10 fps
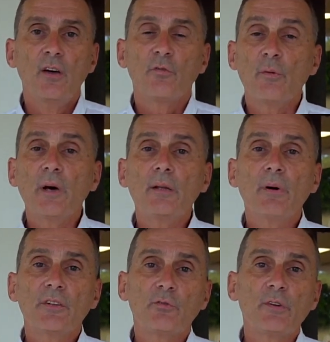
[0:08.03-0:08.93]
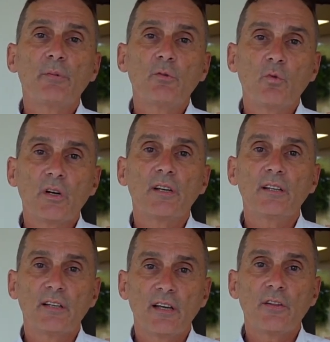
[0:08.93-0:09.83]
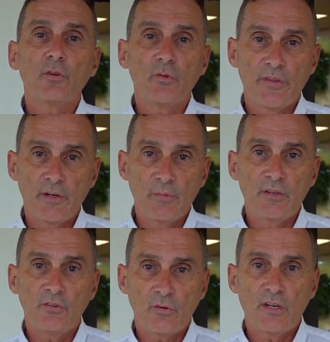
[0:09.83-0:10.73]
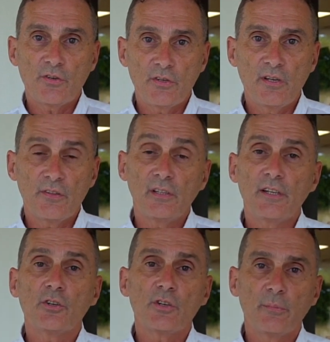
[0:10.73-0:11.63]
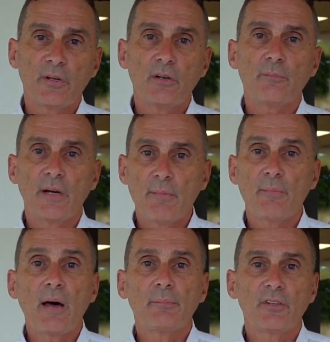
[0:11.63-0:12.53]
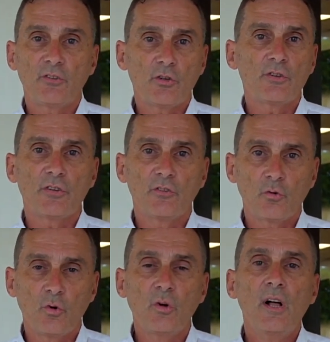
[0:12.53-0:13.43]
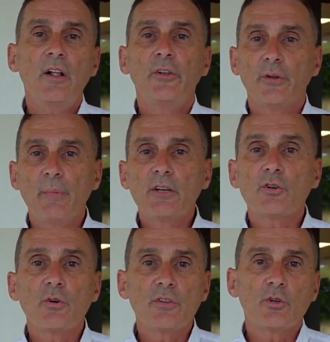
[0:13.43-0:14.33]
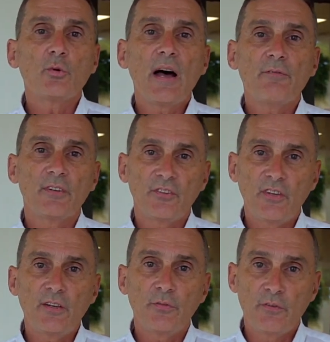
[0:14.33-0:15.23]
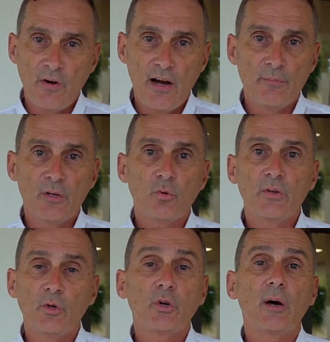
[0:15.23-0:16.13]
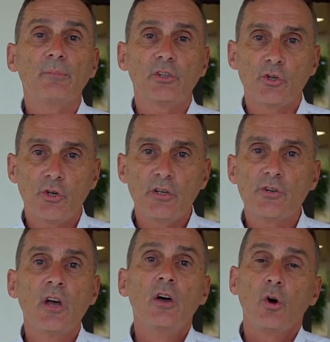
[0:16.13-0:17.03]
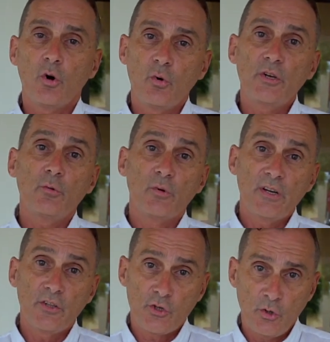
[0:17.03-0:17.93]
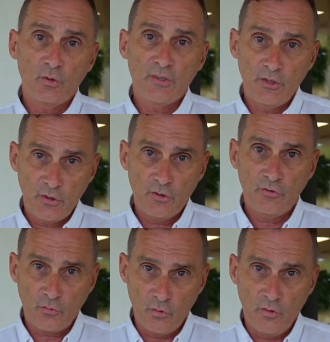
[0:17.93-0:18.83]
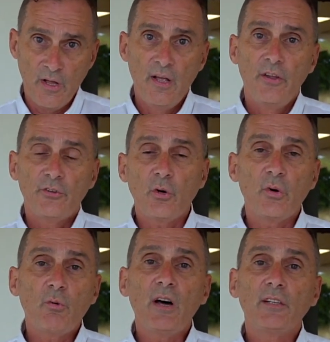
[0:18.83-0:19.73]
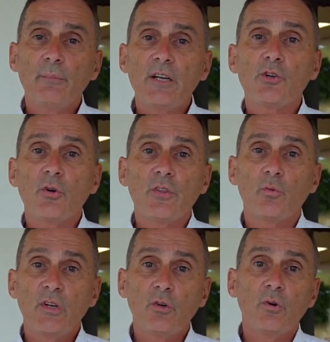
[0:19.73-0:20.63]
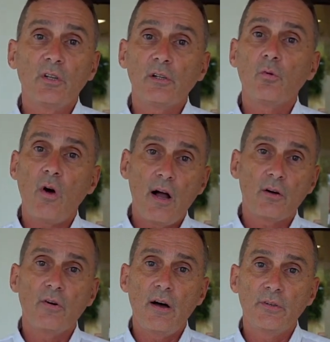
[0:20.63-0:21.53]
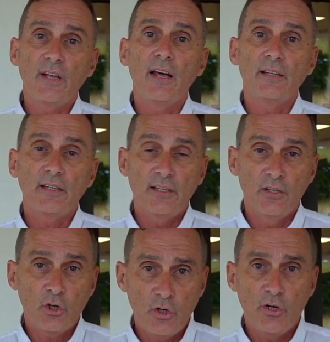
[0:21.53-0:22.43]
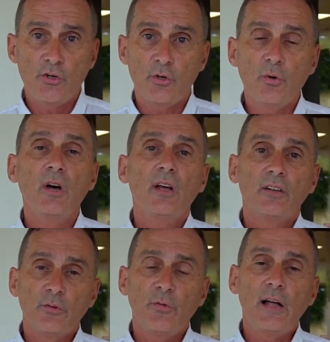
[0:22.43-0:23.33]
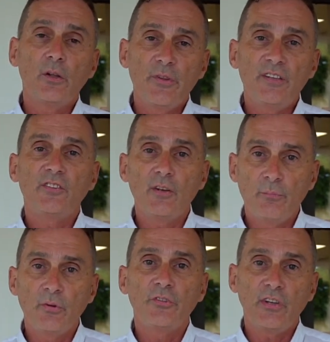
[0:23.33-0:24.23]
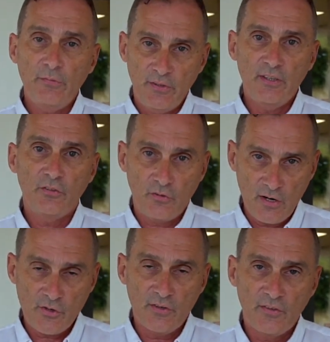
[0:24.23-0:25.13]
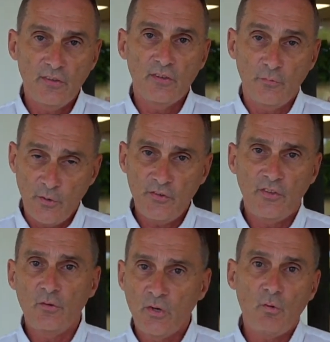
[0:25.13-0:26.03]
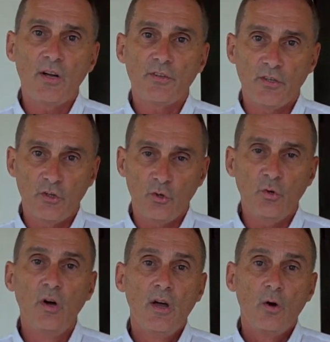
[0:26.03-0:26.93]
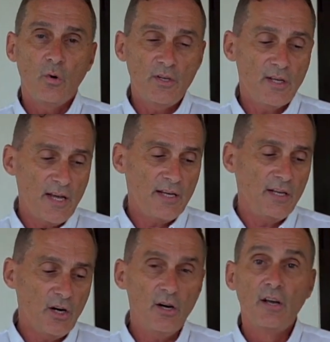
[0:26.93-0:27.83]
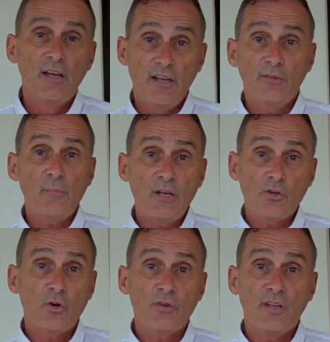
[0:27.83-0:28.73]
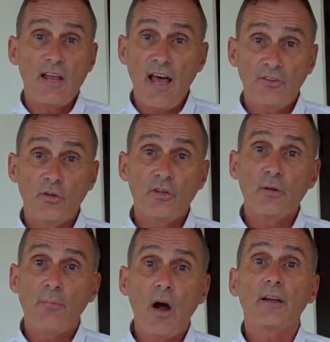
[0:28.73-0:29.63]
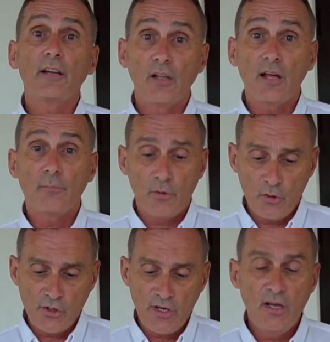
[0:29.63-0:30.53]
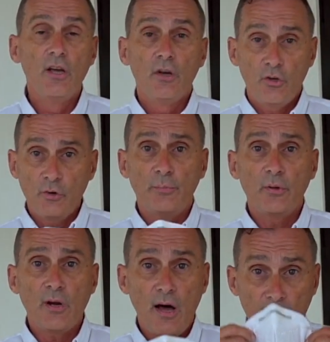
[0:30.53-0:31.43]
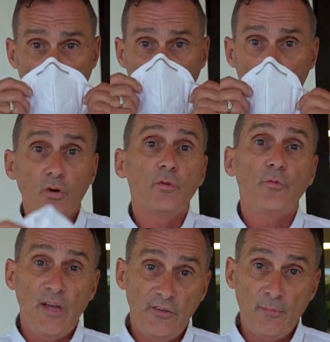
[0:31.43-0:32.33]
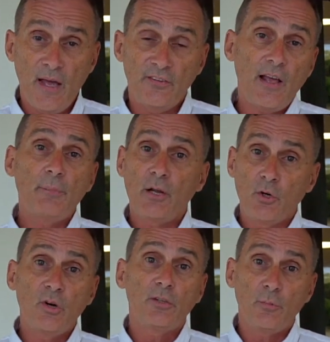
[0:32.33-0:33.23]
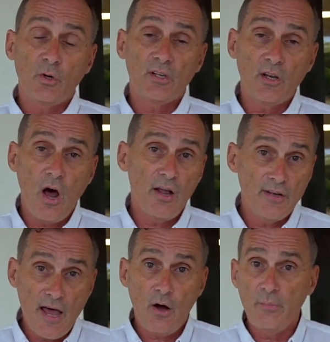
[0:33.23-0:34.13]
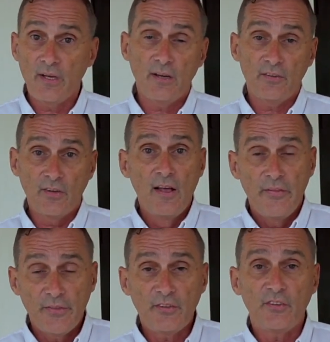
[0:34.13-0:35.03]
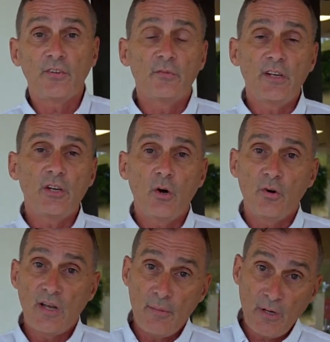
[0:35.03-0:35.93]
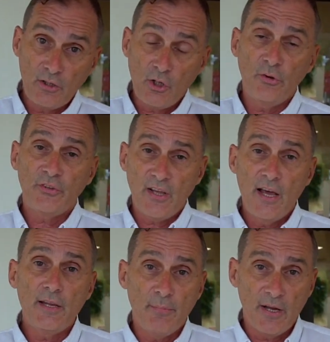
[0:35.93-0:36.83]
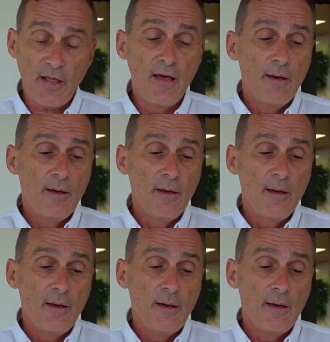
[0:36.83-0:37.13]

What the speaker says: For many months we've been working together with the administration and the leadership here at Miami Baptist Church and School to make sure that you have a safe environment when you come to church or when you bring the children to your school. So we want to make sure that we do a little walk around and encourage you to follow these simple safety instructions. The first thing we want you to do when you get here is make sure that as you're in the parking lot approaching, you put on your face mask. I'm not going to put it on now because this is a video and I'm not close to anybody.